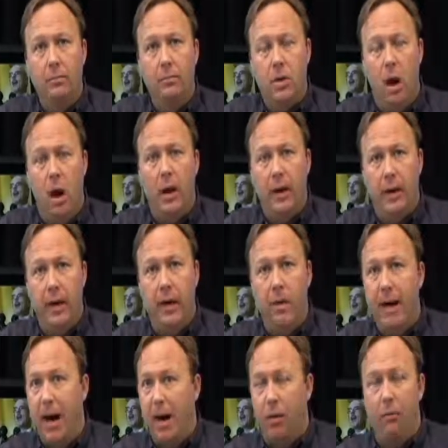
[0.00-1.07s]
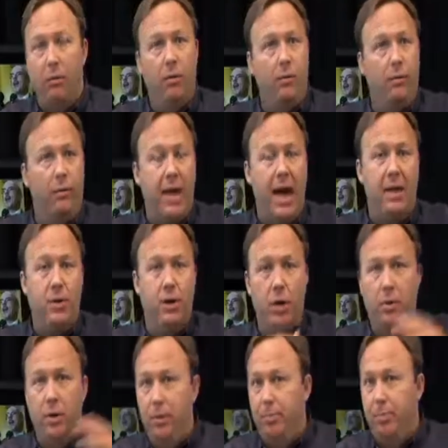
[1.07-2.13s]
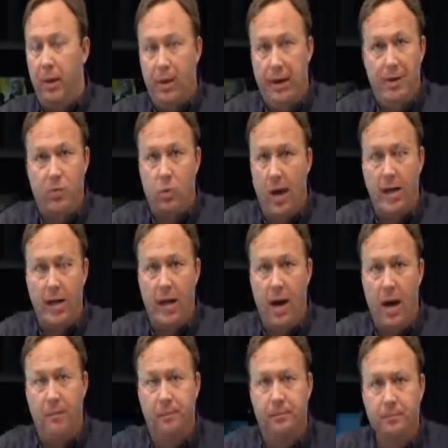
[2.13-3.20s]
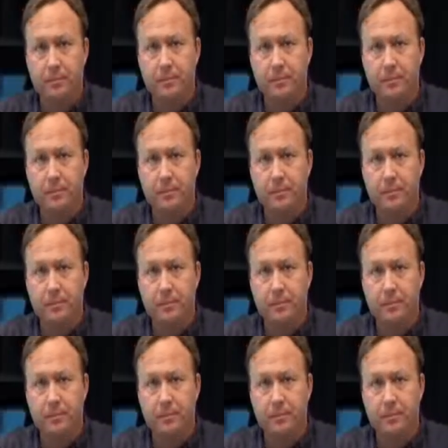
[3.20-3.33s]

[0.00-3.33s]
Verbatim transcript: calling in about that unit of police waking up?